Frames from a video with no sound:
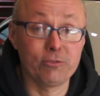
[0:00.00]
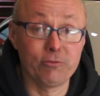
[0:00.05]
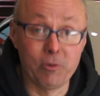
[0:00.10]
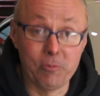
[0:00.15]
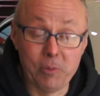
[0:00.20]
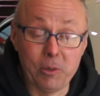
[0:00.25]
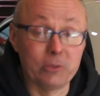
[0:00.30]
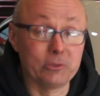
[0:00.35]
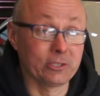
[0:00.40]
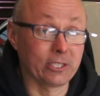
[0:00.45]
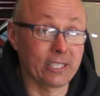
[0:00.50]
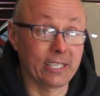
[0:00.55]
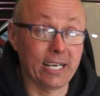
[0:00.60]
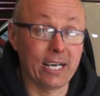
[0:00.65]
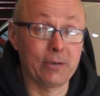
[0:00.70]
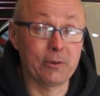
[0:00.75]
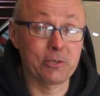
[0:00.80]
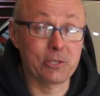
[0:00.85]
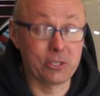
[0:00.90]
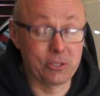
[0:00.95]
for building the
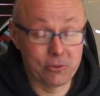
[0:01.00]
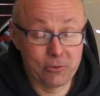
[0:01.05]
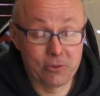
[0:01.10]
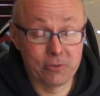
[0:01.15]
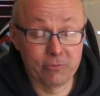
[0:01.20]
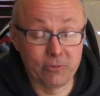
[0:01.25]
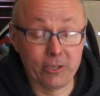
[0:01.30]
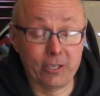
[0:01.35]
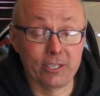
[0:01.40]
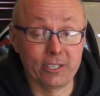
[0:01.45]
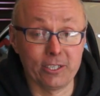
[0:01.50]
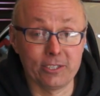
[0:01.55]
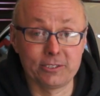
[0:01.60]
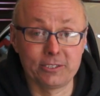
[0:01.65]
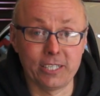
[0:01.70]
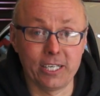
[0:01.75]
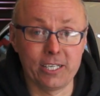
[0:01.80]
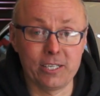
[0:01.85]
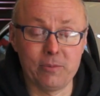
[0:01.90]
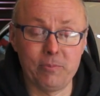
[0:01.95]
car was to do an event called
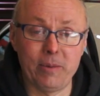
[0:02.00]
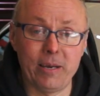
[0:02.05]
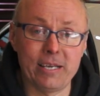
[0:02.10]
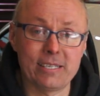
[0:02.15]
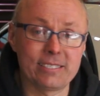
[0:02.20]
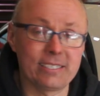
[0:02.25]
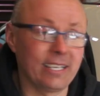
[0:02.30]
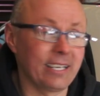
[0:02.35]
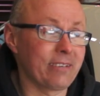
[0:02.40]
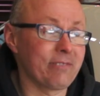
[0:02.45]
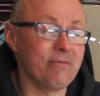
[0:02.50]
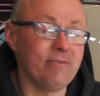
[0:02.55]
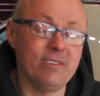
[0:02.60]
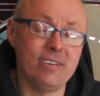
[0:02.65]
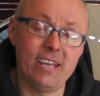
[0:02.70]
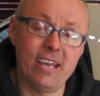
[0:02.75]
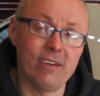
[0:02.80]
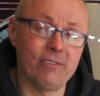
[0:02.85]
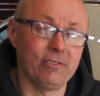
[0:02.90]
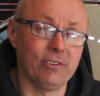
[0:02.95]
10 the Best, and I've
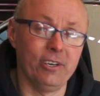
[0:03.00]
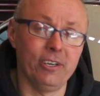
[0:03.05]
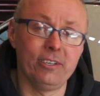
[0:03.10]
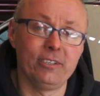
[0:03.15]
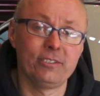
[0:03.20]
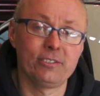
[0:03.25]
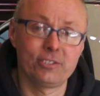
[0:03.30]
never,